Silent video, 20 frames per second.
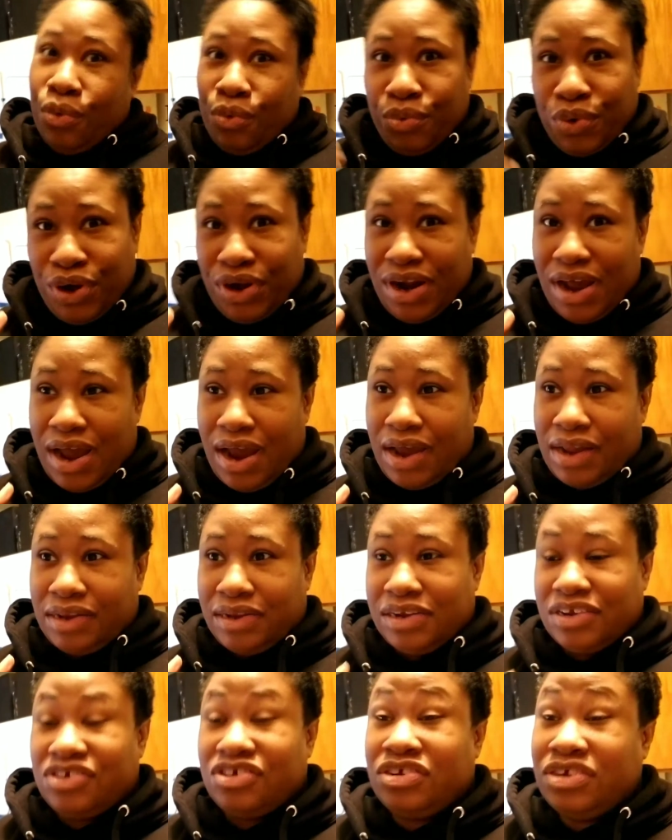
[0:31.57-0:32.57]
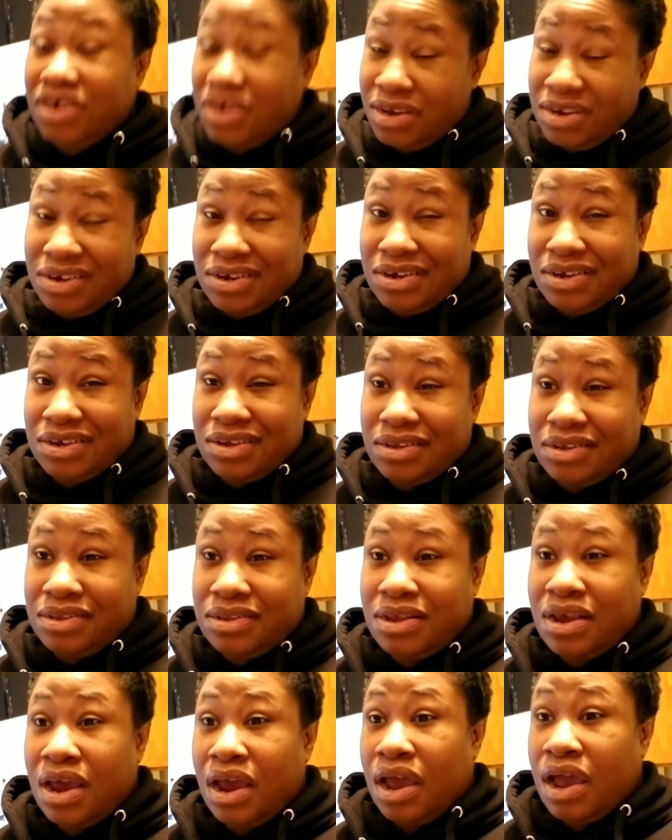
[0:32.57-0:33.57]
We're not. She is.
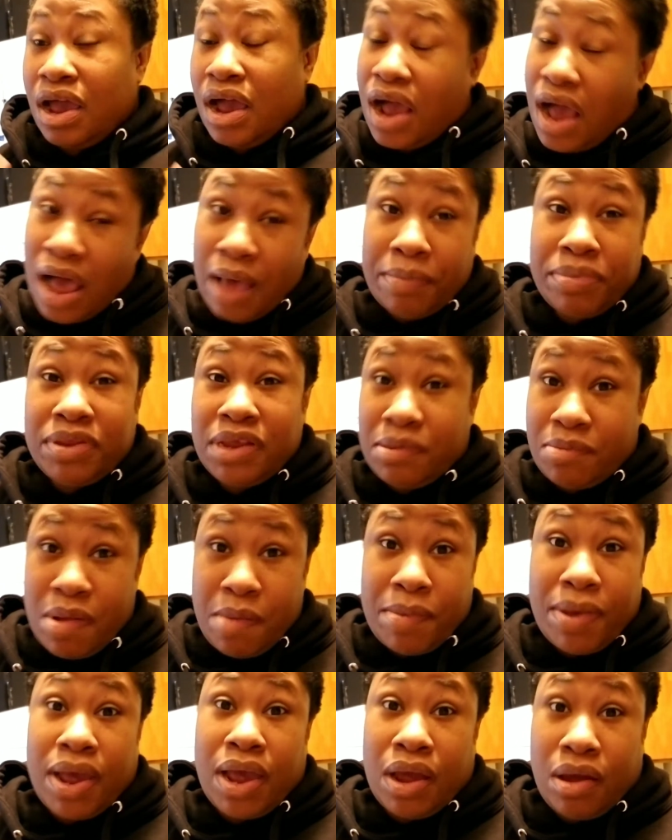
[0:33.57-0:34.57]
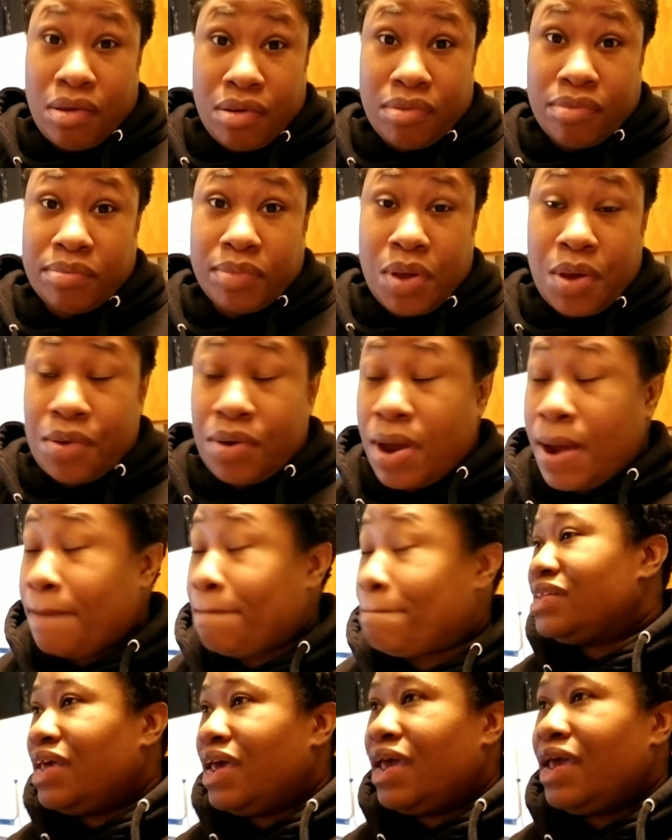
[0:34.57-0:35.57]
I'm standing my behind home.
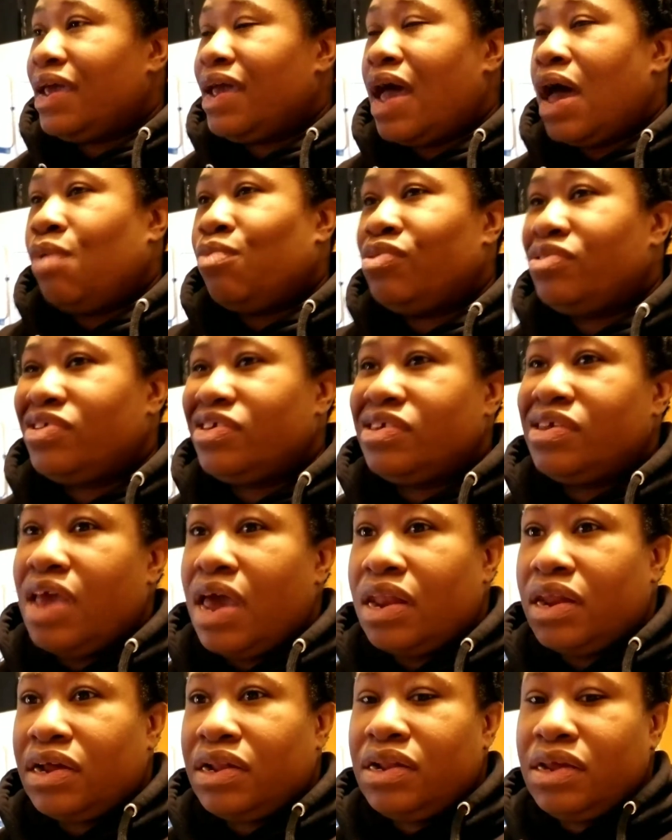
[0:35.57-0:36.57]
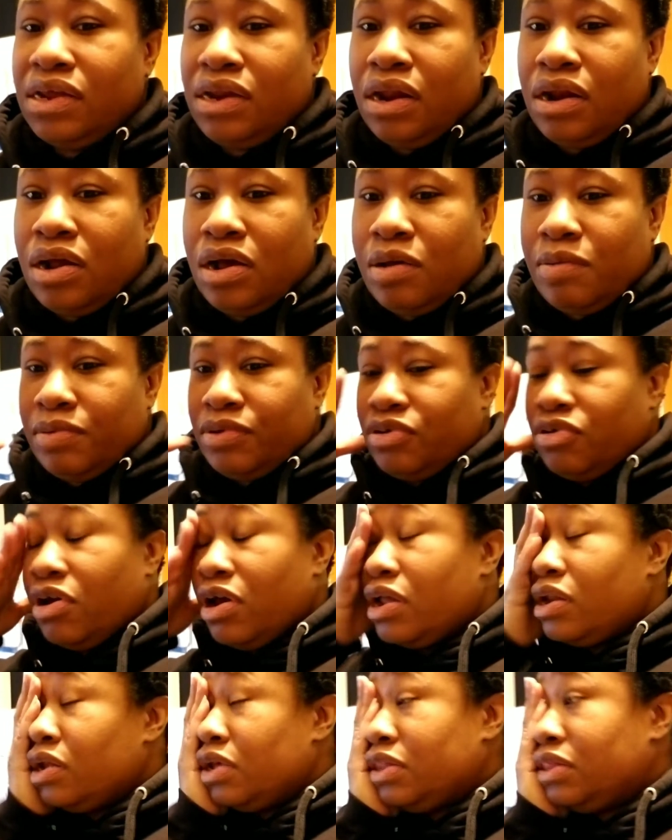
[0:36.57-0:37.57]
Okay. Hey, I was just kind of cleaning up,
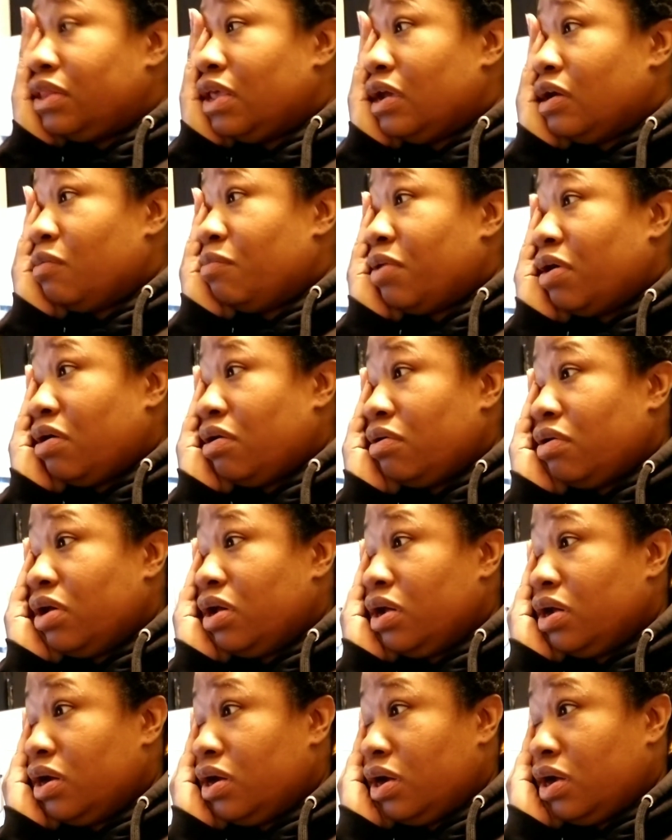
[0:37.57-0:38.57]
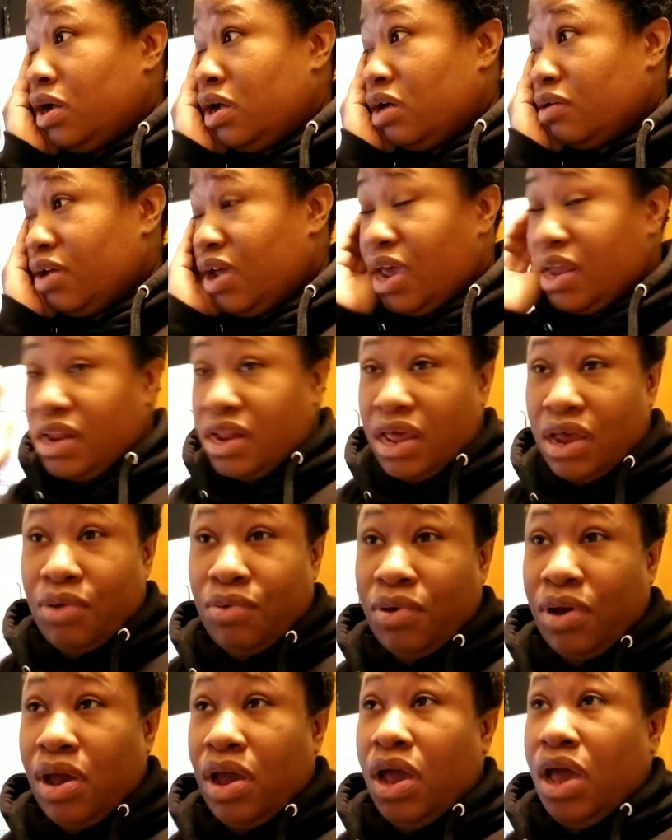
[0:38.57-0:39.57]
trying to think about uh, kind of
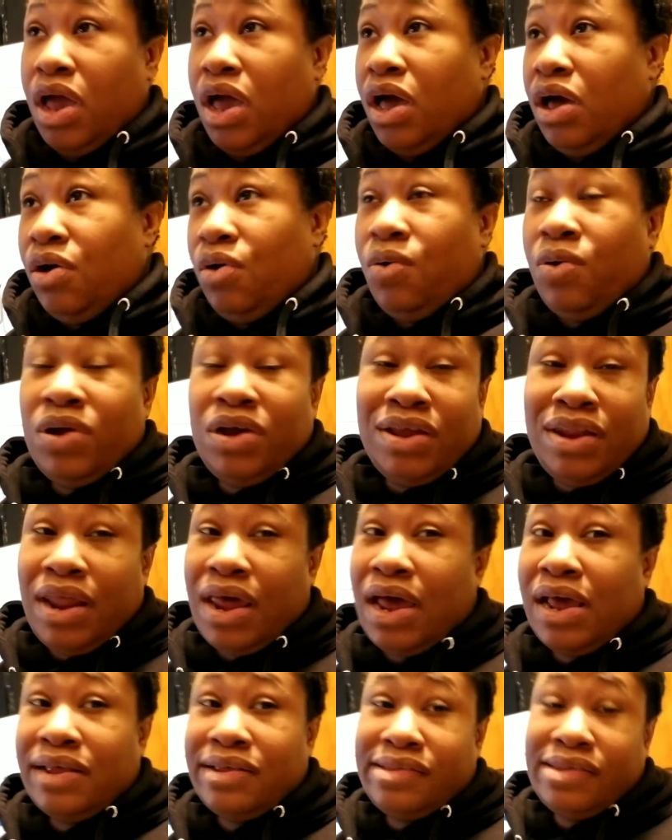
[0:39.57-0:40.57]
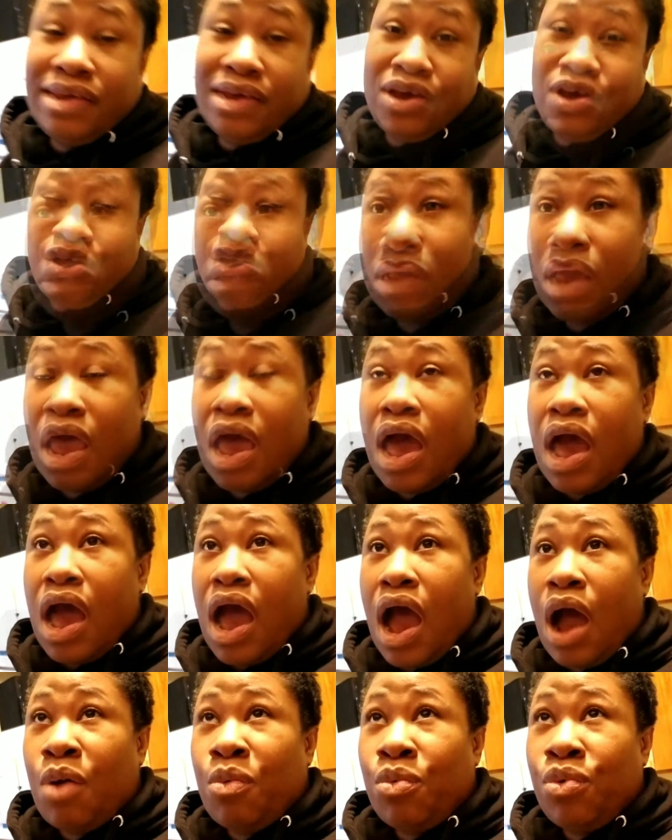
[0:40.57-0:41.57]
like organizing and all that kind of stuff. I
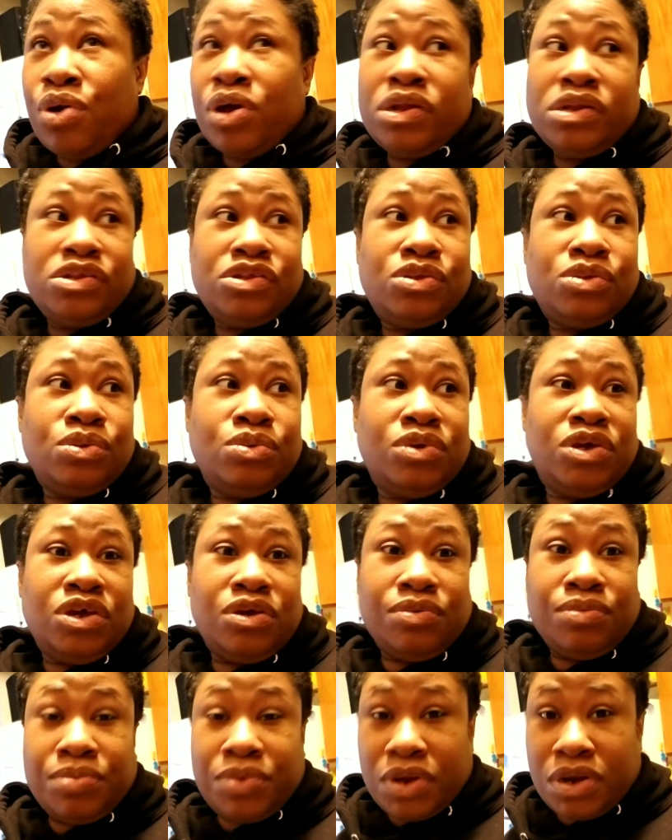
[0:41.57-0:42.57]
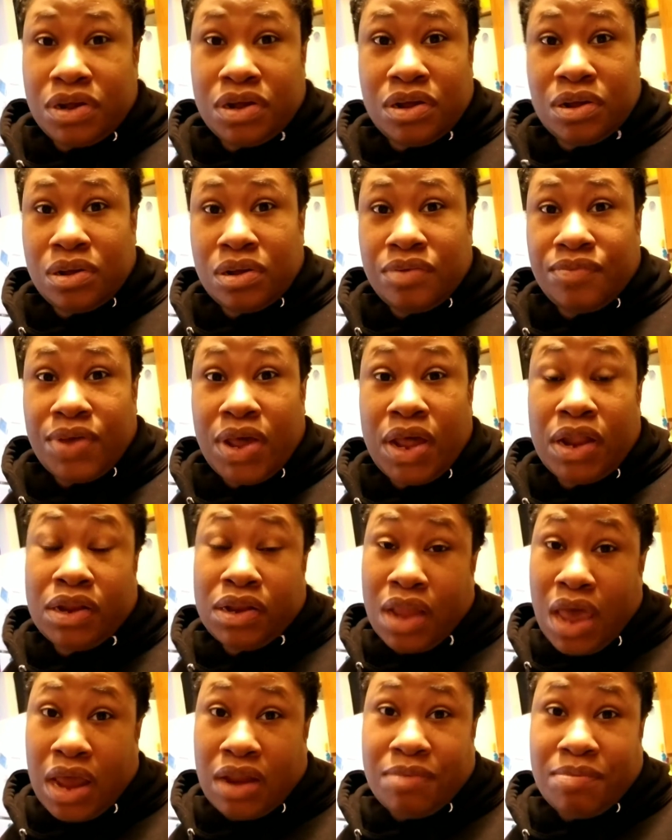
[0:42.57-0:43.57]
want to get rid of a lot
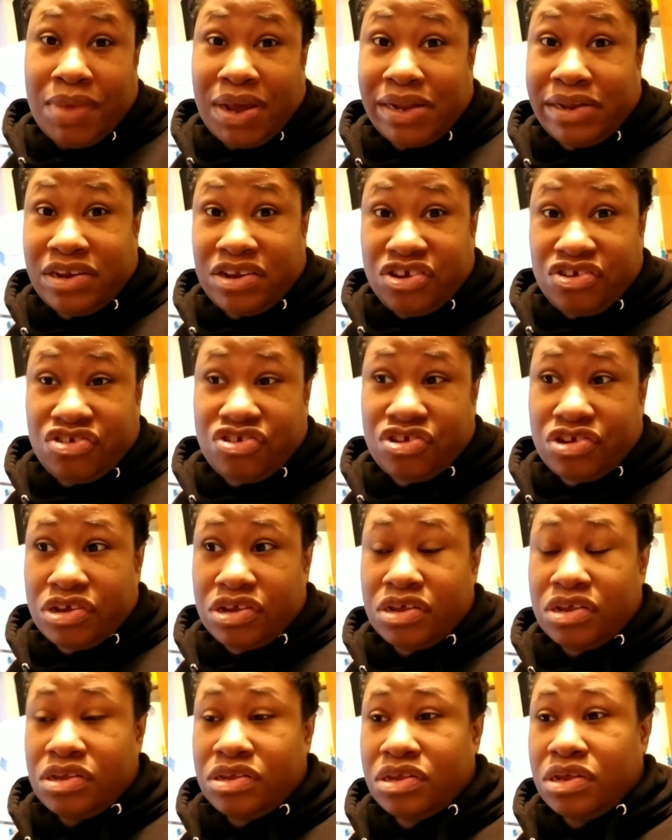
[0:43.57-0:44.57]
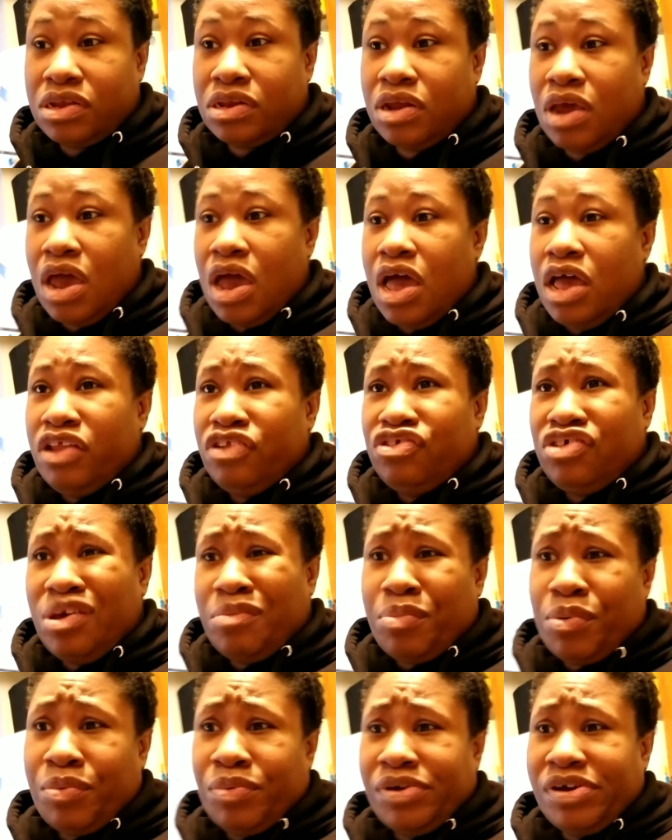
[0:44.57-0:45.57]
of my dishes and
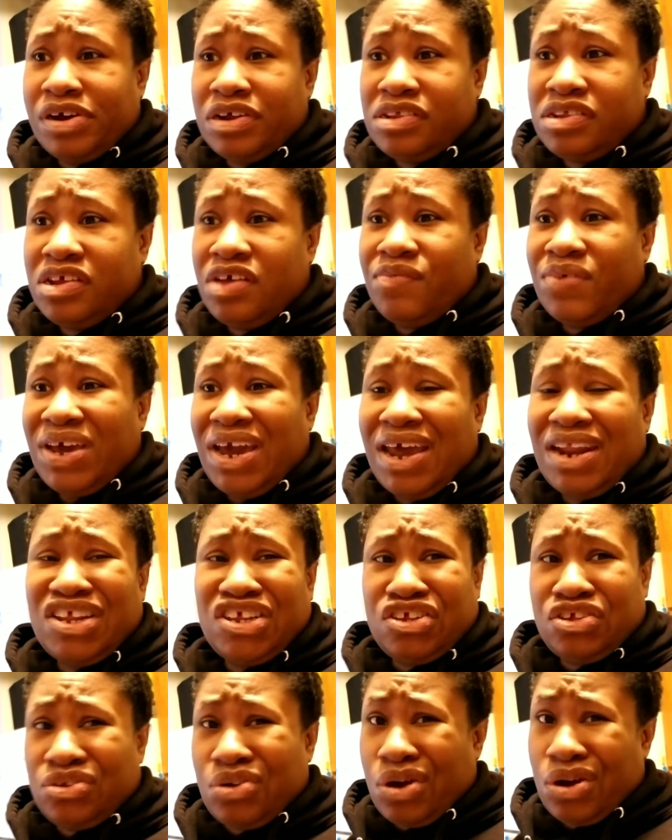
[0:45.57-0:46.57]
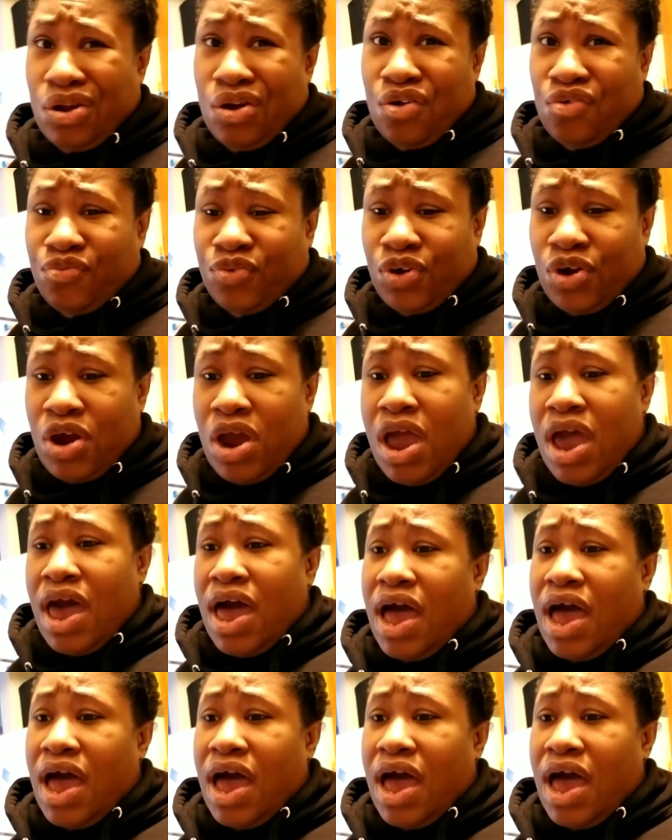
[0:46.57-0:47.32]
Tupperware and stuff and kind of start over.